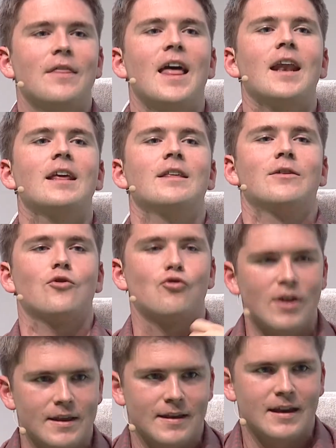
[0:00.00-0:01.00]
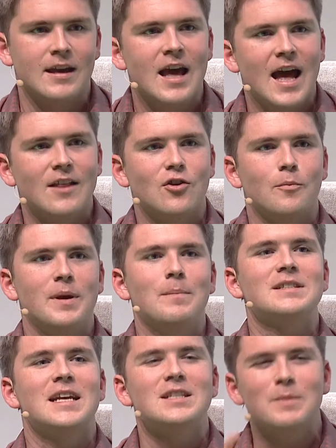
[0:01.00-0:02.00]
And that is crazy. And so
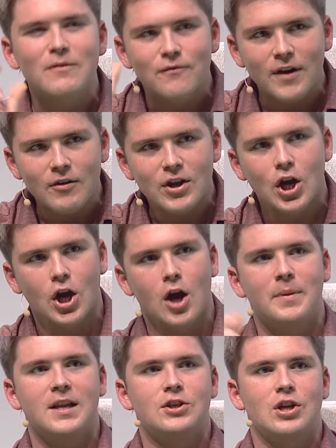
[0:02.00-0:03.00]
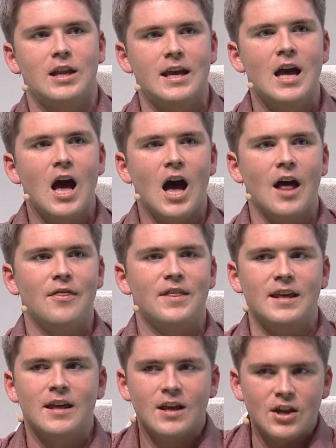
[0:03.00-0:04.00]
people tend to be very hung up initially on
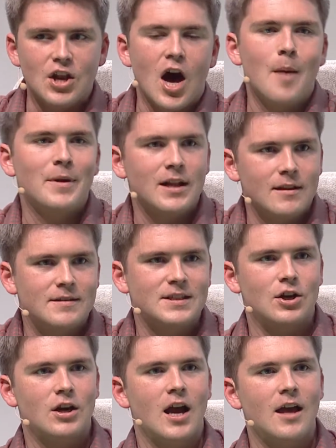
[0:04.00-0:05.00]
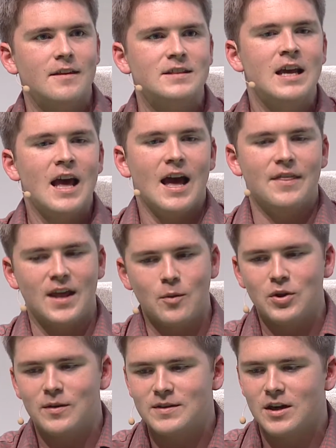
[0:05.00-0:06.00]
the nominal sticker cost. And then
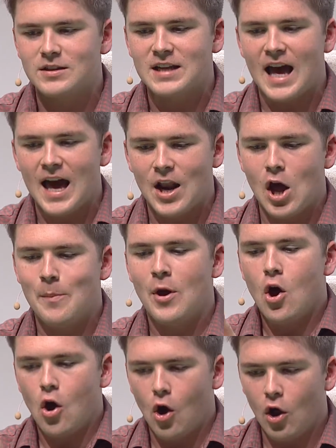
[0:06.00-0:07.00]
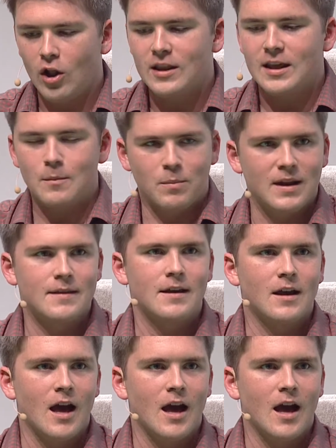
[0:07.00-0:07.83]
when you start to add up all the implicit